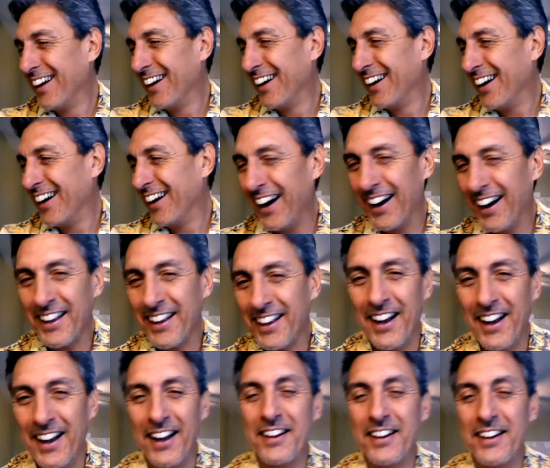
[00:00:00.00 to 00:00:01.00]

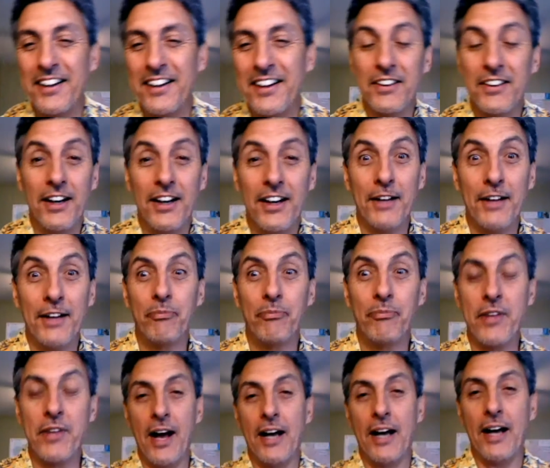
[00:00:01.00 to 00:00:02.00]
Yeah, I know.
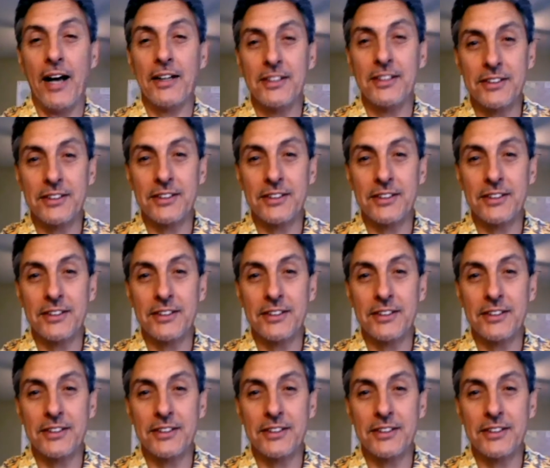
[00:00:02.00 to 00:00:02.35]
Yeah,